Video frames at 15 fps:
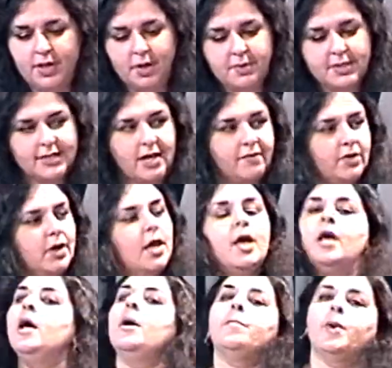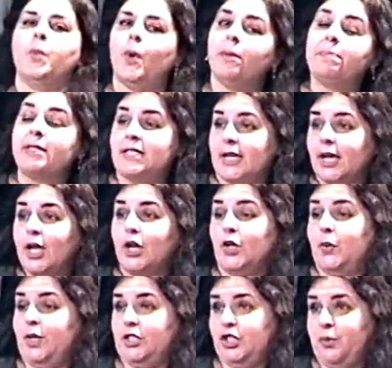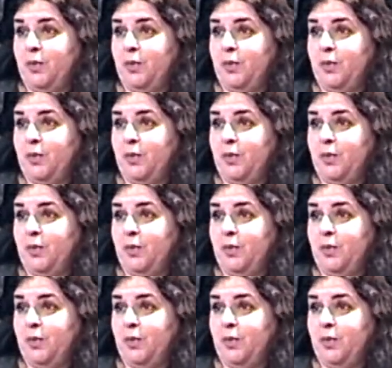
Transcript: when I was seven, but one particular question